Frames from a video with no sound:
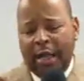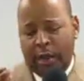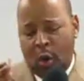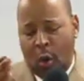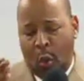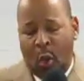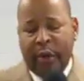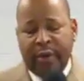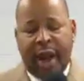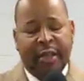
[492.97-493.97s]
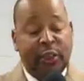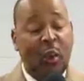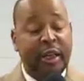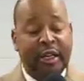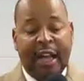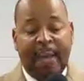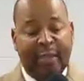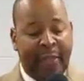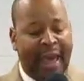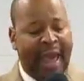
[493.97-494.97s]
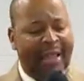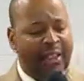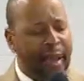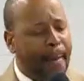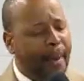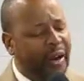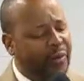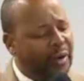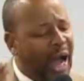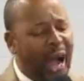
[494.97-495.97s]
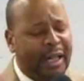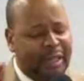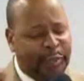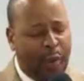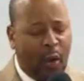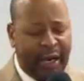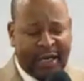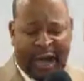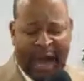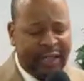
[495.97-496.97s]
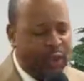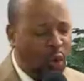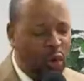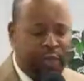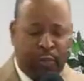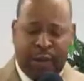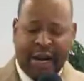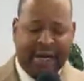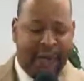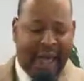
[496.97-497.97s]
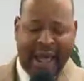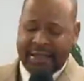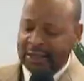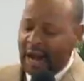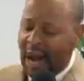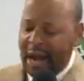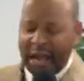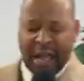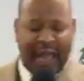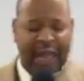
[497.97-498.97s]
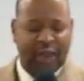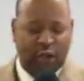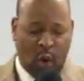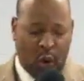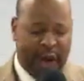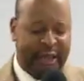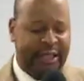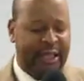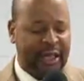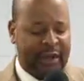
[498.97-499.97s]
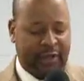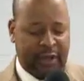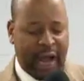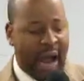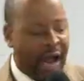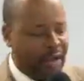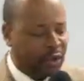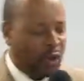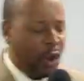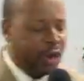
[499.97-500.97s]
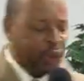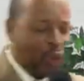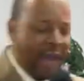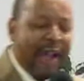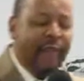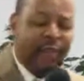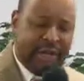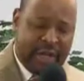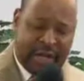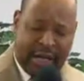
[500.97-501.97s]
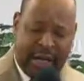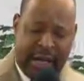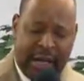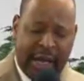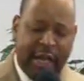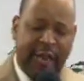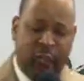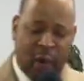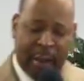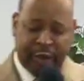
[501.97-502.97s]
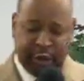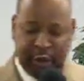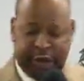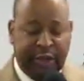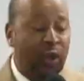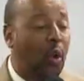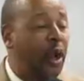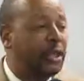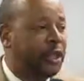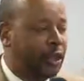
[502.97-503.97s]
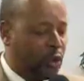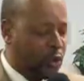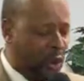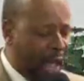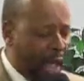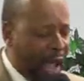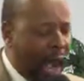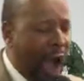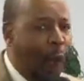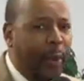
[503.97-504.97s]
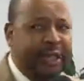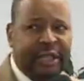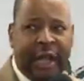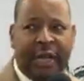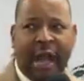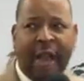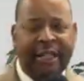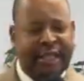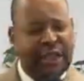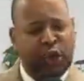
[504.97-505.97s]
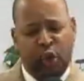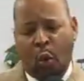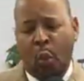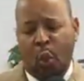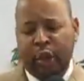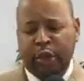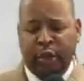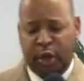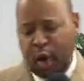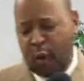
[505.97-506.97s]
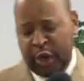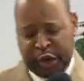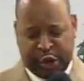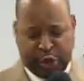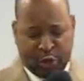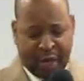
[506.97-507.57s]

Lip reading: or word of God is going to come to pass. But if God spoke it, God is going to bring it to pass. God is going to deliver. God is going to do everything he's promised what he's going to do. And I hope on today God has sent you a word to encourage you.